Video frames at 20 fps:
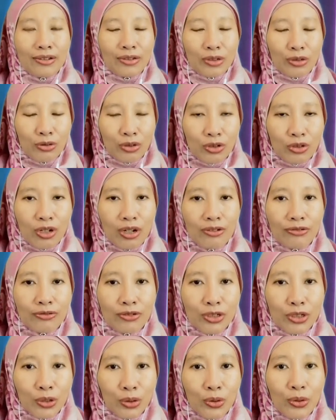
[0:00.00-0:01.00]
to solve
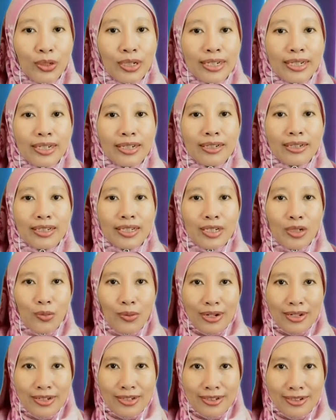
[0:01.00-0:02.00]
two linear
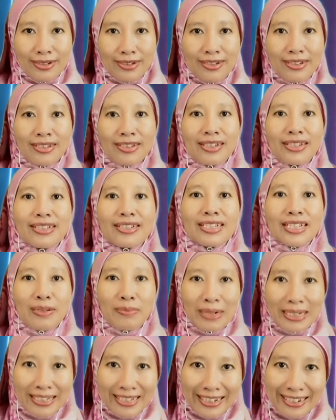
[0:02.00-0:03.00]
equations
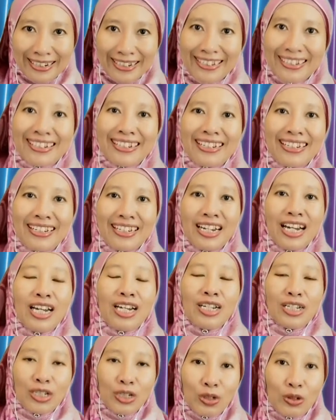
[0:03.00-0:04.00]
simultaneously
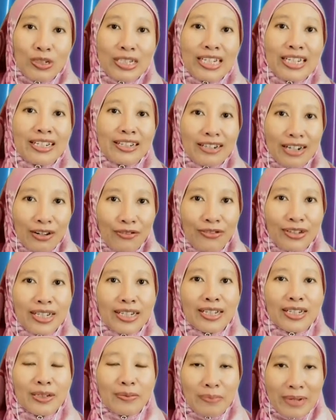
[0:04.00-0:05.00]
using
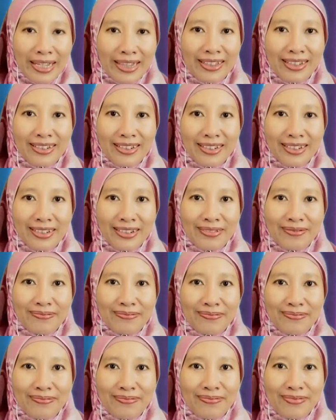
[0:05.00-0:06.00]
graphical method.
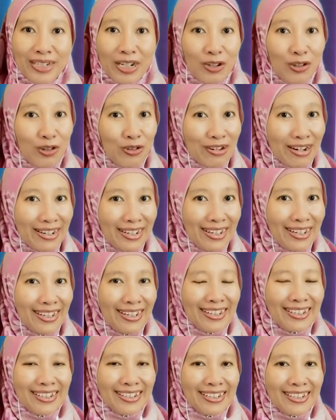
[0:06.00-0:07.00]
Are you ready?
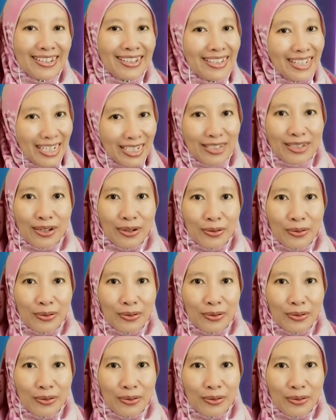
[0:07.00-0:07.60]
Let's go.